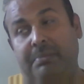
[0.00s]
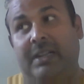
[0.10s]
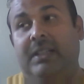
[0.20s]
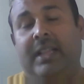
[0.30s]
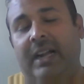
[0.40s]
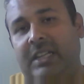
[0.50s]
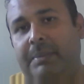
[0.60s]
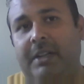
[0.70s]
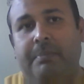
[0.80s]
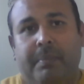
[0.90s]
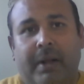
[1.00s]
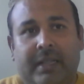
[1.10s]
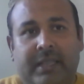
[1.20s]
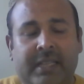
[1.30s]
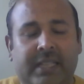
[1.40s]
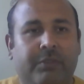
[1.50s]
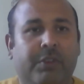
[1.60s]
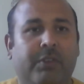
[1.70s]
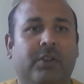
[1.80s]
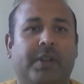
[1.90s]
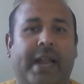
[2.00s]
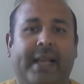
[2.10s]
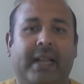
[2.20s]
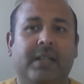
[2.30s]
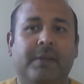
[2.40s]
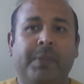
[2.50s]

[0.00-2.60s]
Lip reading: but the ultimate thing that we want to tackle